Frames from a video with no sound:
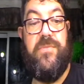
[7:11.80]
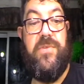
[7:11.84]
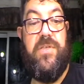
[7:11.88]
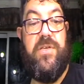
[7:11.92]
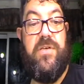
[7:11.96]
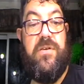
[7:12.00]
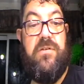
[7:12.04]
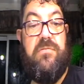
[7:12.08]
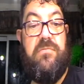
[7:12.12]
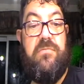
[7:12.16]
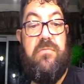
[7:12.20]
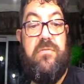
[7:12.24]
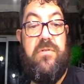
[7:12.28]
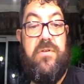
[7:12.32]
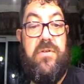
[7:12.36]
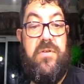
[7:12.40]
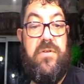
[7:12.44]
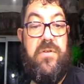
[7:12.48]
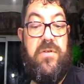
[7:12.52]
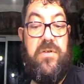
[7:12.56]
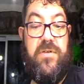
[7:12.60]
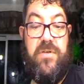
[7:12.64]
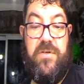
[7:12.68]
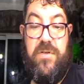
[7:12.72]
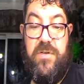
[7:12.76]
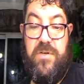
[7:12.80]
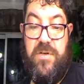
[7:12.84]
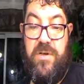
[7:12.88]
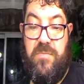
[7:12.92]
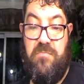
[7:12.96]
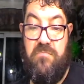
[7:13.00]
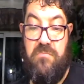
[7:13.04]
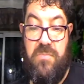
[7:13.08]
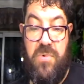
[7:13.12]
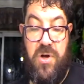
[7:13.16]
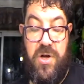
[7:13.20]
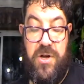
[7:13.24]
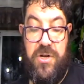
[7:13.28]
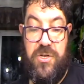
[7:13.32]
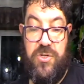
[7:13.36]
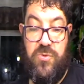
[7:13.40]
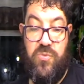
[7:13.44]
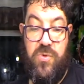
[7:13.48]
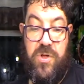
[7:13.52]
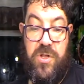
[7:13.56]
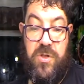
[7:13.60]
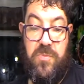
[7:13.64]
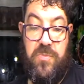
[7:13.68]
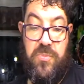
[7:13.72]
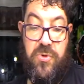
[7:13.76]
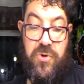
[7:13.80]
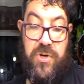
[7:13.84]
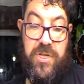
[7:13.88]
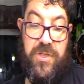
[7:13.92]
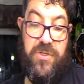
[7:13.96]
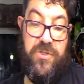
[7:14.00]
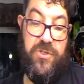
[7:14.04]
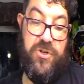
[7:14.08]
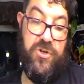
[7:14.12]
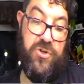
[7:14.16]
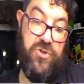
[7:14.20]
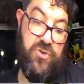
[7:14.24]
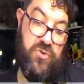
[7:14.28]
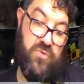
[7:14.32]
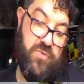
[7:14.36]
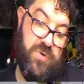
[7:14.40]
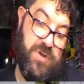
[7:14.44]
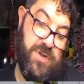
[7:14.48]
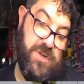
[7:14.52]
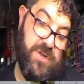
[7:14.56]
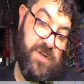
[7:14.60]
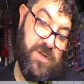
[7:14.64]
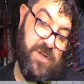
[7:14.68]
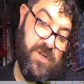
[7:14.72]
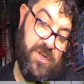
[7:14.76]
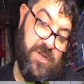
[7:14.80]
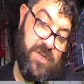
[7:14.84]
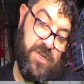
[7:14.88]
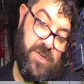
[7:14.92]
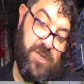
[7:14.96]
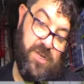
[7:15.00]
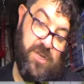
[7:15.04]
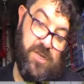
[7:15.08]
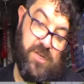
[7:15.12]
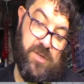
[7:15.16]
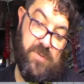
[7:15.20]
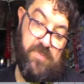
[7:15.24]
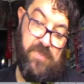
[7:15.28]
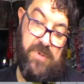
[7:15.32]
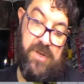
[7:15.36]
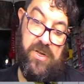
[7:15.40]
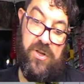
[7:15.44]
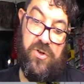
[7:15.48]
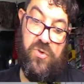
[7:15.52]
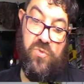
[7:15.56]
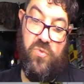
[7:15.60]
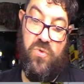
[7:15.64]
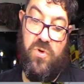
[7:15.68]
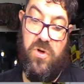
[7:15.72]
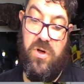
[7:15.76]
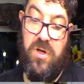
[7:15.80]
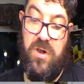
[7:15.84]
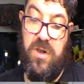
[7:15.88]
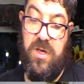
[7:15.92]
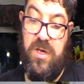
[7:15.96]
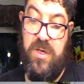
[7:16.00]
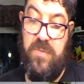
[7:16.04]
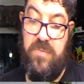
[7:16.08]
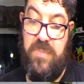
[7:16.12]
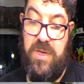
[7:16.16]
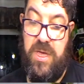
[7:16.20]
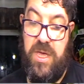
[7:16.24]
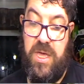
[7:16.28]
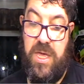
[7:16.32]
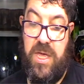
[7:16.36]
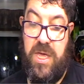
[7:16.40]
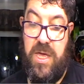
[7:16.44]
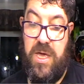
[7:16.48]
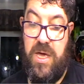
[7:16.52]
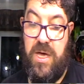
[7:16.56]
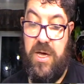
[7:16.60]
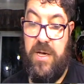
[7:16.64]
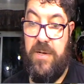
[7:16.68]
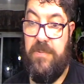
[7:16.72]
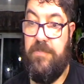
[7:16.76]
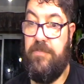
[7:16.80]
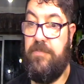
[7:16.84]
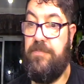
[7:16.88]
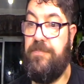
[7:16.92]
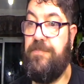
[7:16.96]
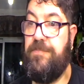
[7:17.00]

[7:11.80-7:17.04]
Yeah, might as well put in the new one. Um, and while I'm here,